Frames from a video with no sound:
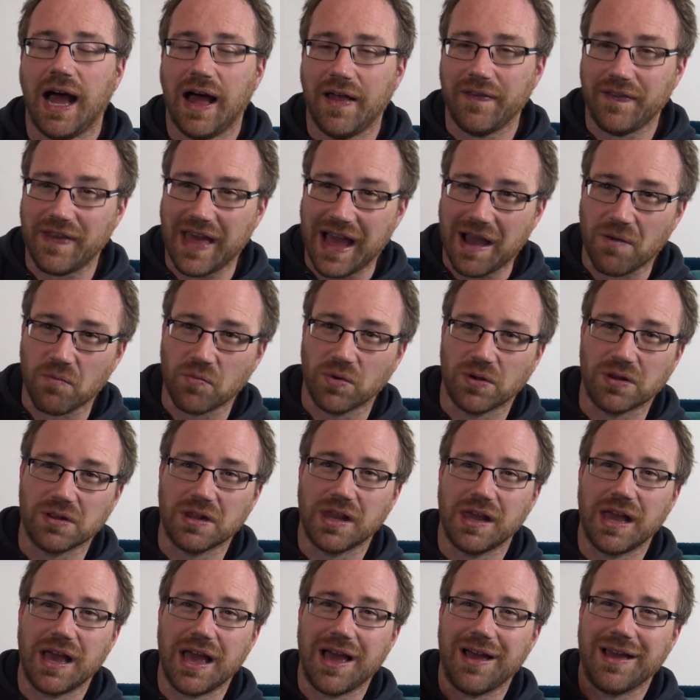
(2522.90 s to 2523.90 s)
And that
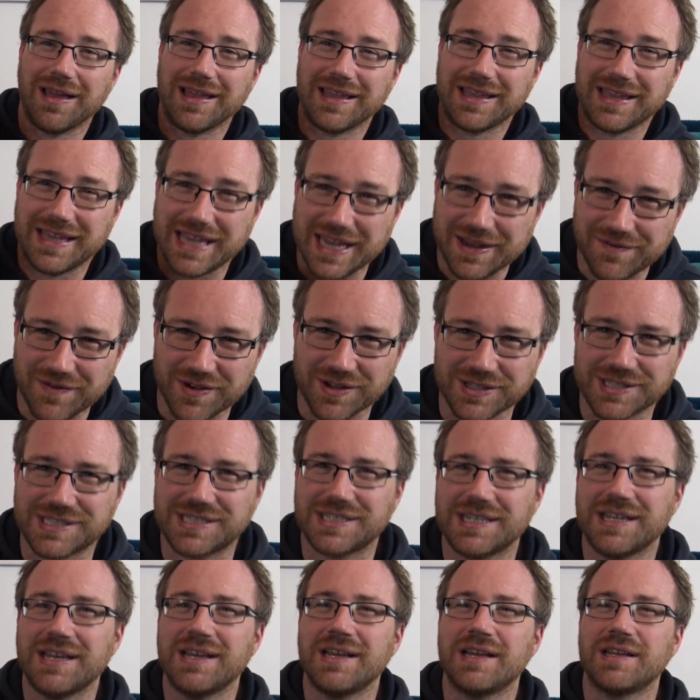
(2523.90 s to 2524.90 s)
will give
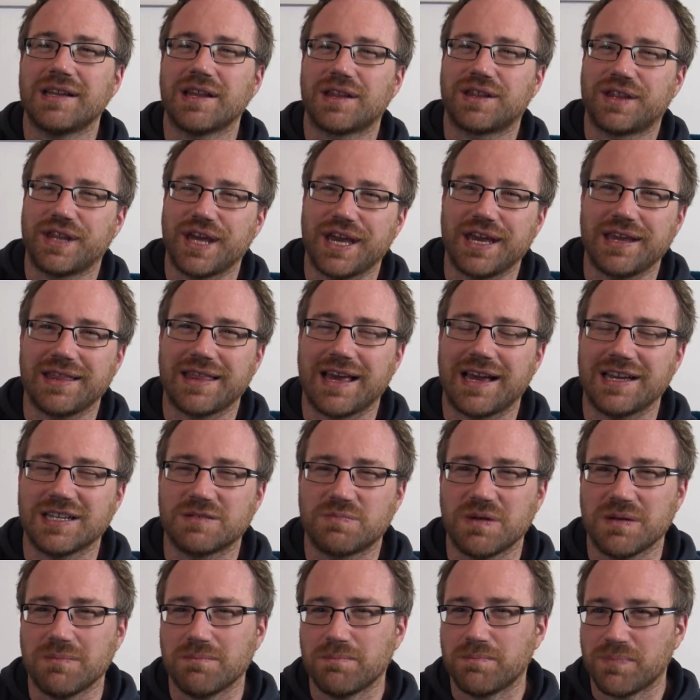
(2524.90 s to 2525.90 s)
us the thing that has
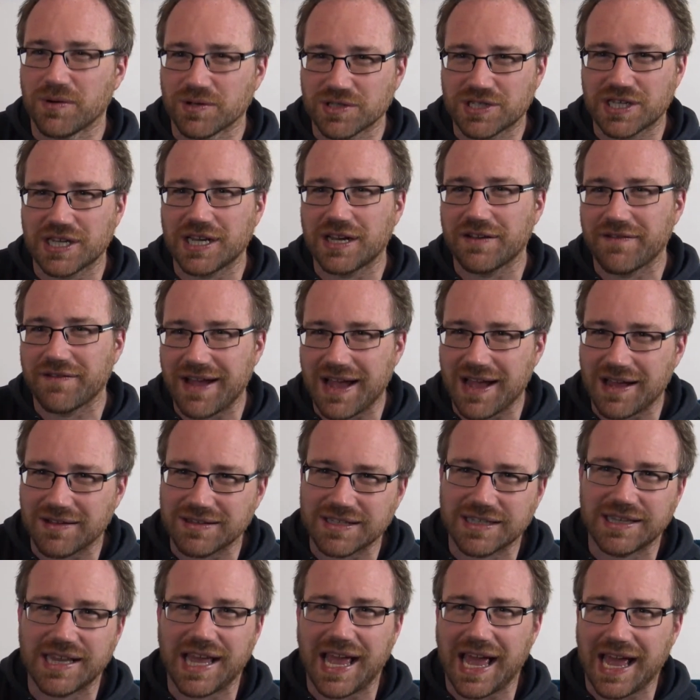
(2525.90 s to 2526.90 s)
been buzzing
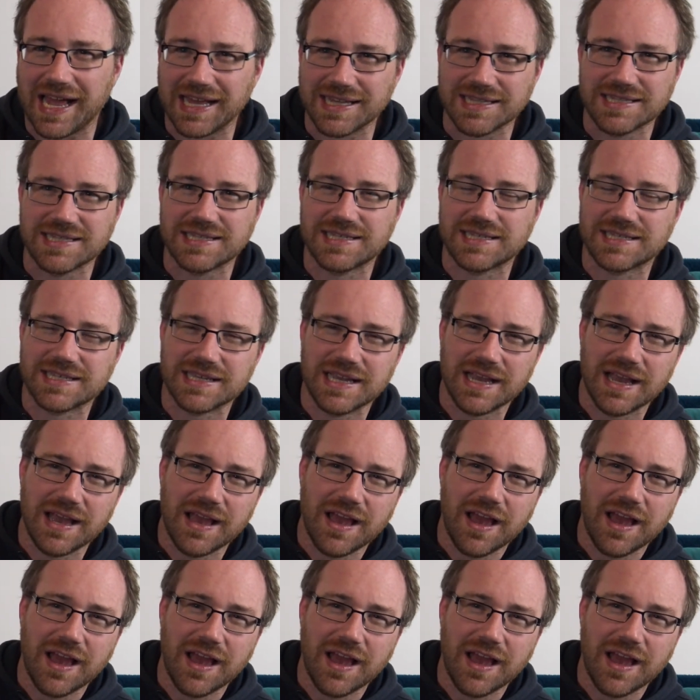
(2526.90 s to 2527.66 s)
around in the heads